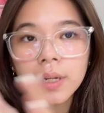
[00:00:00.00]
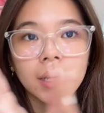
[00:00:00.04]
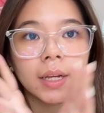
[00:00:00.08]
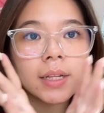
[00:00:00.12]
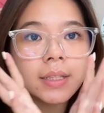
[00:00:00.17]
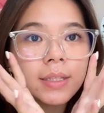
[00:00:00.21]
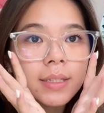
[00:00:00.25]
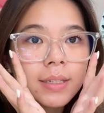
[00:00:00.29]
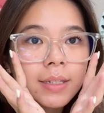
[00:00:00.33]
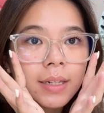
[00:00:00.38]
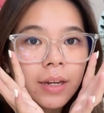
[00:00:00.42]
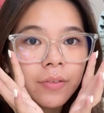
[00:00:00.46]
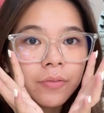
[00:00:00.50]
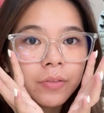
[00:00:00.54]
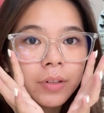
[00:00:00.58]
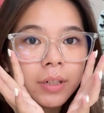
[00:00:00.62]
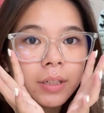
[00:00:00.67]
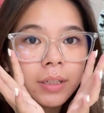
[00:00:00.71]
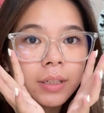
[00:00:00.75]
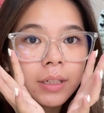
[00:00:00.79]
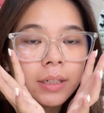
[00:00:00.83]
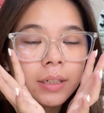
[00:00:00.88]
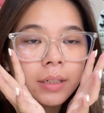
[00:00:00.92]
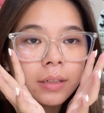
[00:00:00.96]
It's
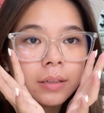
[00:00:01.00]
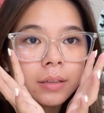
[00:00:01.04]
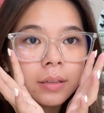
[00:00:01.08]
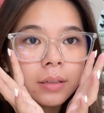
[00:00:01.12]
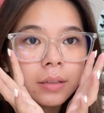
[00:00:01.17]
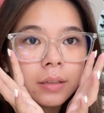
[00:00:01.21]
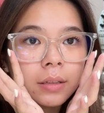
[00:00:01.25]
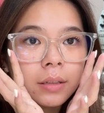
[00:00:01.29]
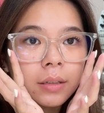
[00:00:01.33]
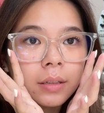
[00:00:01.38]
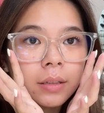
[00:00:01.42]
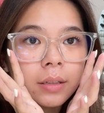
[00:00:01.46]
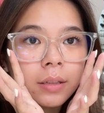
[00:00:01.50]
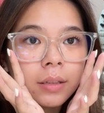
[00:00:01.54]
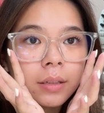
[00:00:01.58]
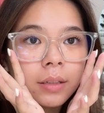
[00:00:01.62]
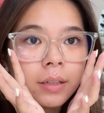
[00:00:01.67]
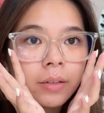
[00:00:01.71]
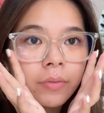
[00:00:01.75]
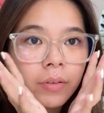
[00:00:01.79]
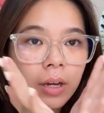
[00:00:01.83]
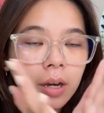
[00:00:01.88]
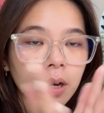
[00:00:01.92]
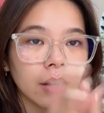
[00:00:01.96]
definitely
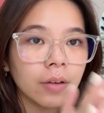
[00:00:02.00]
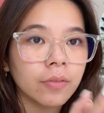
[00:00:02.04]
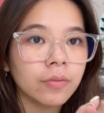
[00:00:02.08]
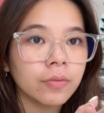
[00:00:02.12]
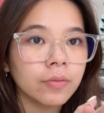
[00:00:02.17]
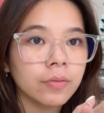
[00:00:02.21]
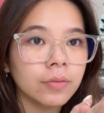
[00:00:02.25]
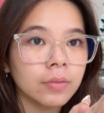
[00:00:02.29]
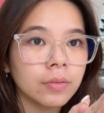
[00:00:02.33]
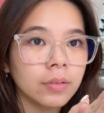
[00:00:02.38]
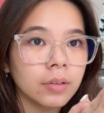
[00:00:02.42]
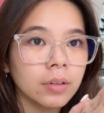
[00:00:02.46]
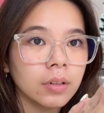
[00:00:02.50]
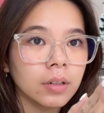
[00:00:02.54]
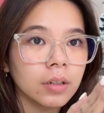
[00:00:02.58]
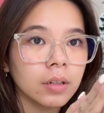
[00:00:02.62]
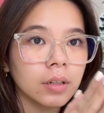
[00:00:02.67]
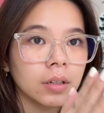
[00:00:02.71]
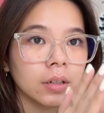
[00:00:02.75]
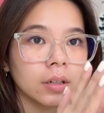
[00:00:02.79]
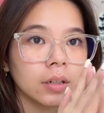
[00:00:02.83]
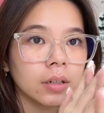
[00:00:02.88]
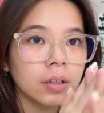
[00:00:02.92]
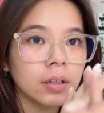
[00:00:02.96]
giving off
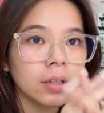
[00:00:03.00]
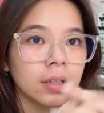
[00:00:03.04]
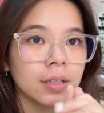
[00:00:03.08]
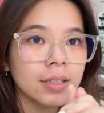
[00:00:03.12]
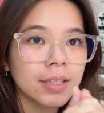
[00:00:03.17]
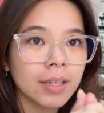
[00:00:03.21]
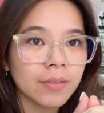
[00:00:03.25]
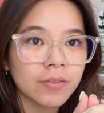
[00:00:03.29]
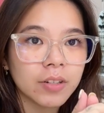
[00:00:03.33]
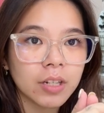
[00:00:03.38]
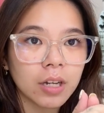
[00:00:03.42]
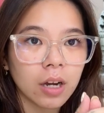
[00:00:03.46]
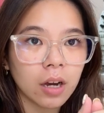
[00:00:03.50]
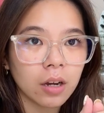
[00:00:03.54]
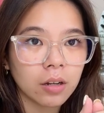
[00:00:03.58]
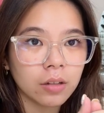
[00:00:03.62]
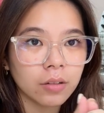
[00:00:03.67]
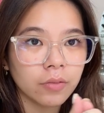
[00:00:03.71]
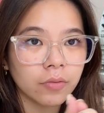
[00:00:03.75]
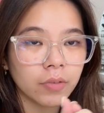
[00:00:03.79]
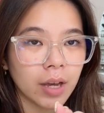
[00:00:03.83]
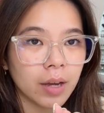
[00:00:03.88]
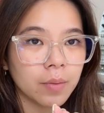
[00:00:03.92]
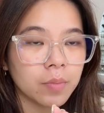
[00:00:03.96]
safety
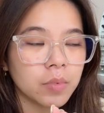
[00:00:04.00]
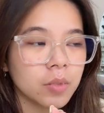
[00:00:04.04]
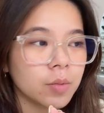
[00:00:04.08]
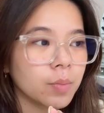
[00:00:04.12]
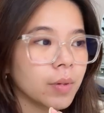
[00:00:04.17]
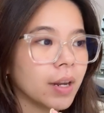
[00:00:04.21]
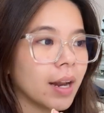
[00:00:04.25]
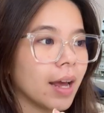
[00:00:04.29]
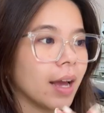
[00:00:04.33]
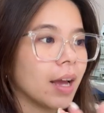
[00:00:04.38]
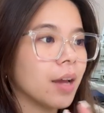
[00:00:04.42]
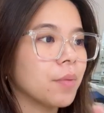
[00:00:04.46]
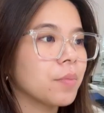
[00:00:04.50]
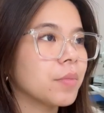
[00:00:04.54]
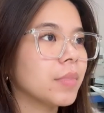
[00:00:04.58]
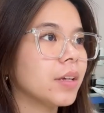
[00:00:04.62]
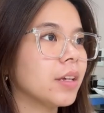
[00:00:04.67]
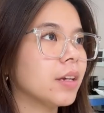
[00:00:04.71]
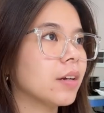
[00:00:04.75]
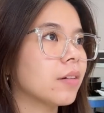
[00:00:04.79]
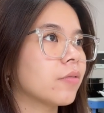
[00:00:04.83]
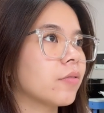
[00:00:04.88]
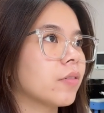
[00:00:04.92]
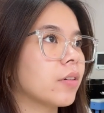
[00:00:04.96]
goggle vibes, but I'm
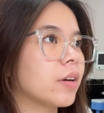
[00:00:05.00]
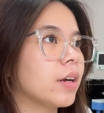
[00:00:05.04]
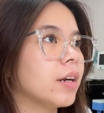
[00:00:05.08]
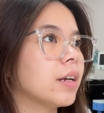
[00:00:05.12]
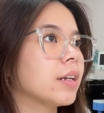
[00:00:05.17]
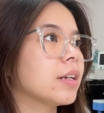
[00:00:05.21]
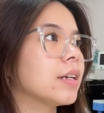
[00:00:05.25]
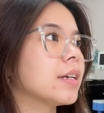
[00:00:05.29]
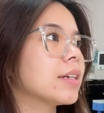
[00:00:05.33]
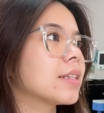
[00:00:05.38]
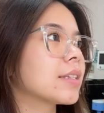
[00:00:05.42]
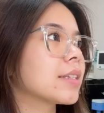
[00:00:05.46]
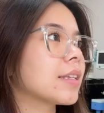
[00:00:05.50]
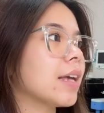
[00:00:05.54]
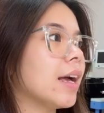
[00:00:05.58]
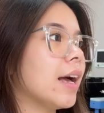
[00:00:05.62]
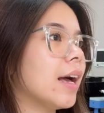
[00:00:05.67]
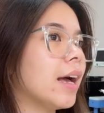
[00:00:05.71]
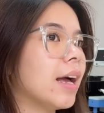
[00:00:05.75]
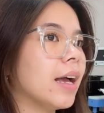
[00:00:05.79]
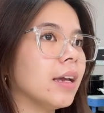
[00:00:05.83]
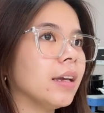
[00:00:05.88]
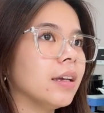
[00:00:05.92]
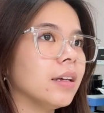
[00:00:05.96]
here for it because
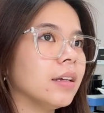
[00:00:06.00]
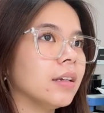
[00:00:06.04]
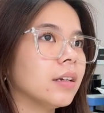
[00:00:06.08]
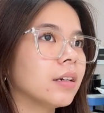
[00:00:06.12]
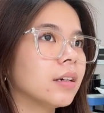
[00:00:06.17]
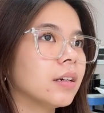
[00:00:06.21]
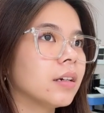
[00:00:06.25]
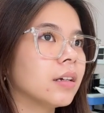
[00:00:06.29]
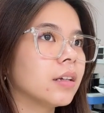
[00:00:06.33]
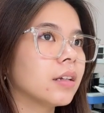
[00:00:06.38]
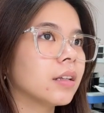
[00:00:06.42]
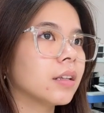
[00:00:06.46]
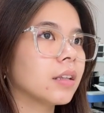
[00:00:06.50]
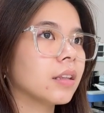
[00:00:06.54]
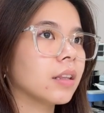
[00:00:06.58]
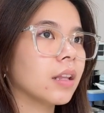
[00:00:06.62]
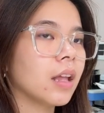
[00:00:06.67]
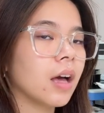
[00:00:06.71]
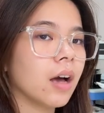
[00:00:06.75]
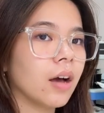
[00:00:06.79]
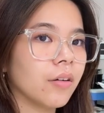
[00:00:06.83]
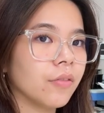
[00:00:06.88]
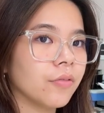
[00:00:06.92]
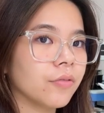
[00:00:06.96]
I
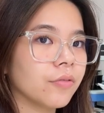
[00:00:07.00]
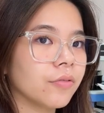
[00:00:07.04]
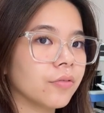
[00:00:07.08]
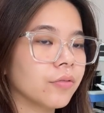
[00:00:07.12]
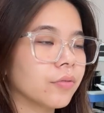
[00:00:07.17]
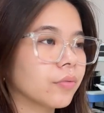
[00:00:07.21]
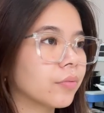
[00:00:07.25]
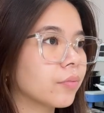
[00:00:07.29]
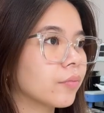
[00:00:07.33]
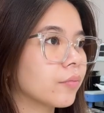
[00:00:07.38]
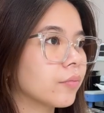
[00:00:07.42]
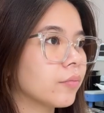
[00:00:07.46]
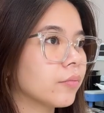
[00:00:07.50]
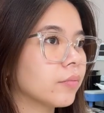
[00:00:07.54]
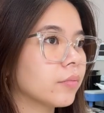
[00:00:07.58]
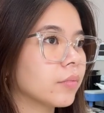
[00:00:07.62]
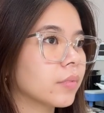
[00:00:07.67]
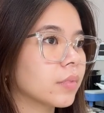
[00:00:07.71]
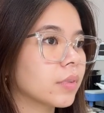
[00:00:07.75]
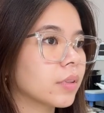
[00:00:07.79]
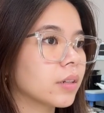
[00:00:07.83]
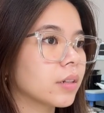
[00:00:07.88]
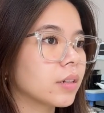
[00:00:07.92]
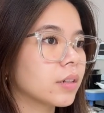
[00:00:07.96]
love
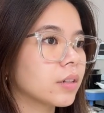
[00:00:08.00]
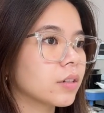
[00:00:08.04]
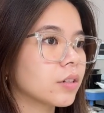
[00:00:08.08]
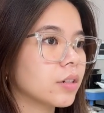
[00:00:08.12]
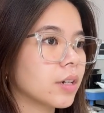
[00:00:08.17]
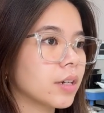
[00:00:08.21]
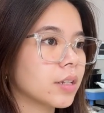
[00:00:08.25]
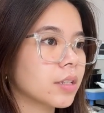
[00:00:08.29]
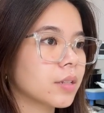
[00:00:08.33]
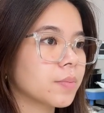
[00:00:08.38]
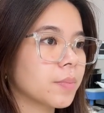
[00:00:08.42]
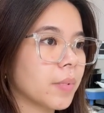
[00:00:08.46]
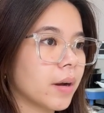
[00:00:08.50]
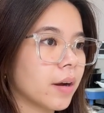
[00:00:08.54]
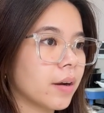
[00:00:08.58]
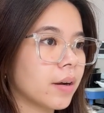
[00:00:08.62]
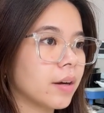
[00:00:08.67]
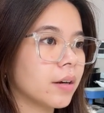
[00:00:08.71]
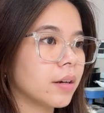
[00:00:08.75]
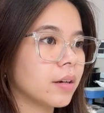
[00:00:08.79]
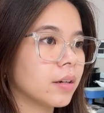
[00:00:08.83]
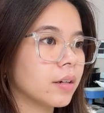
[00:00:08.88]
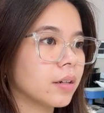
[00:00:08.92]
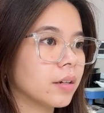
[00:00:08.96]

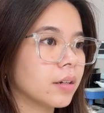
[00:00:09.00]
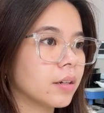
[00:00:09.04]
transparent